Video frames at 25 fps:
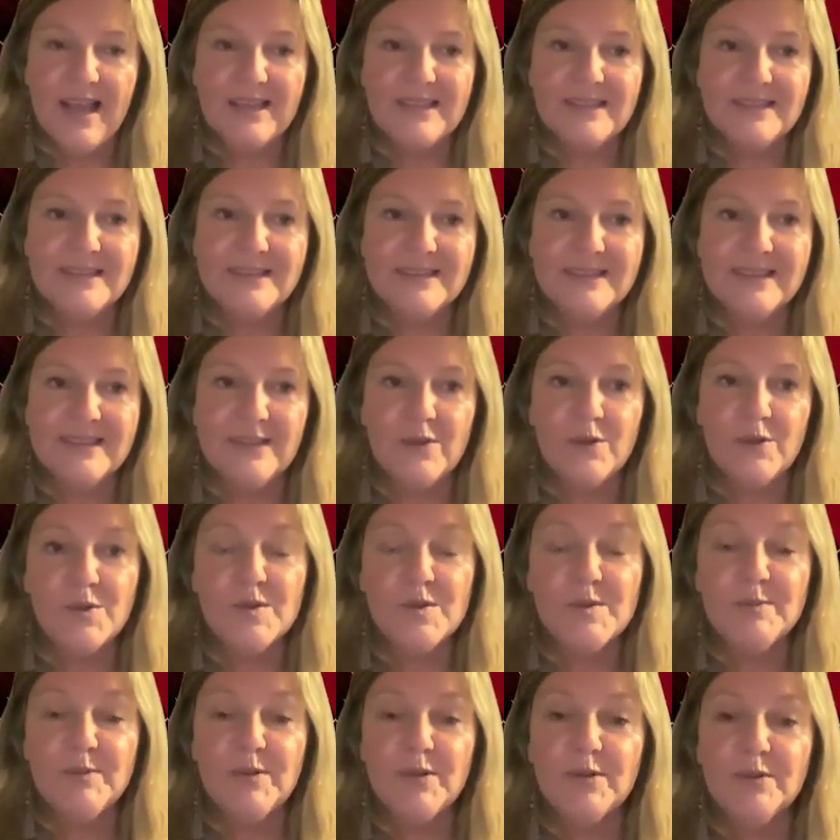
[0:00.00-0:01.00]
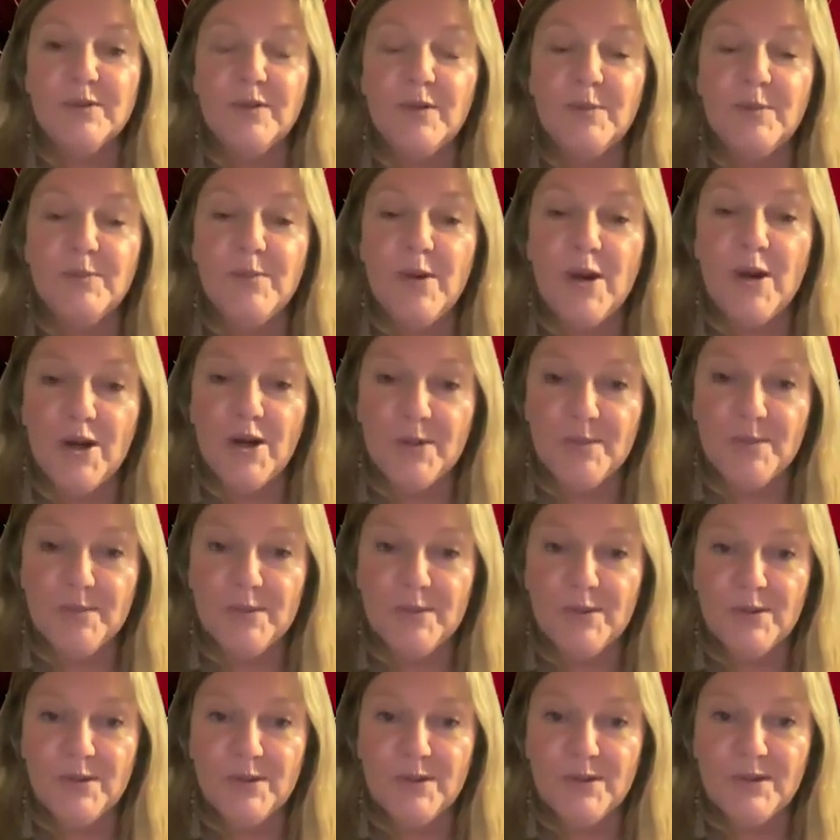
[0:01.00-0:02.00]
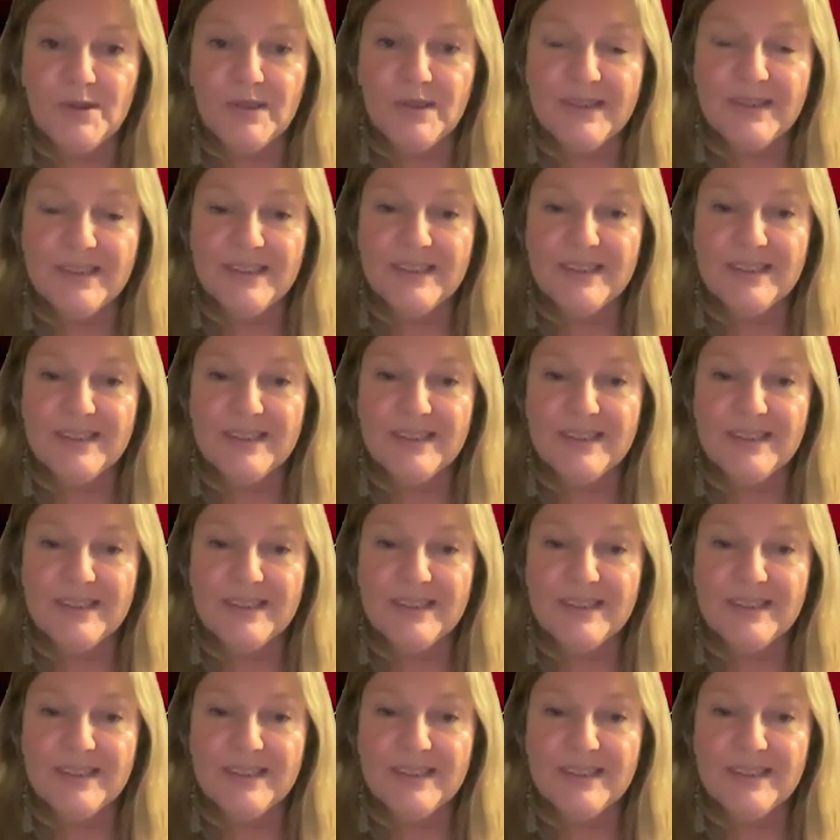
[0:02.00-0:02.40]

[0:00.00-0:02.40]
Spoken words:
And see those beautiful purple,